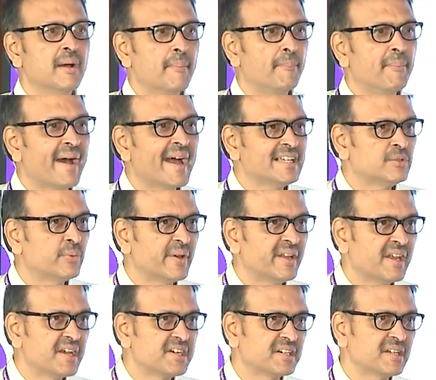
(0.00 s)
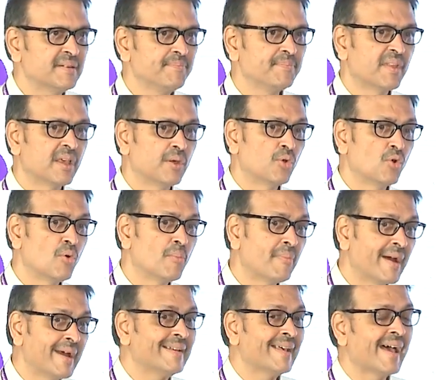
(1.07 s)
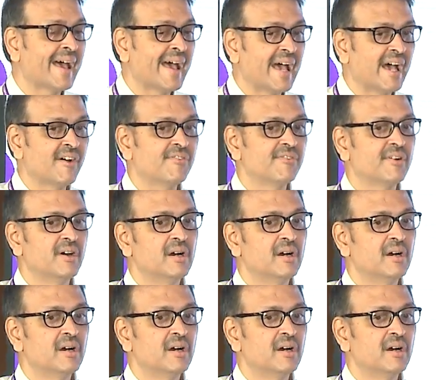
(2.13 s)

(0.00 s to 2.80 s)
batch variation, you might have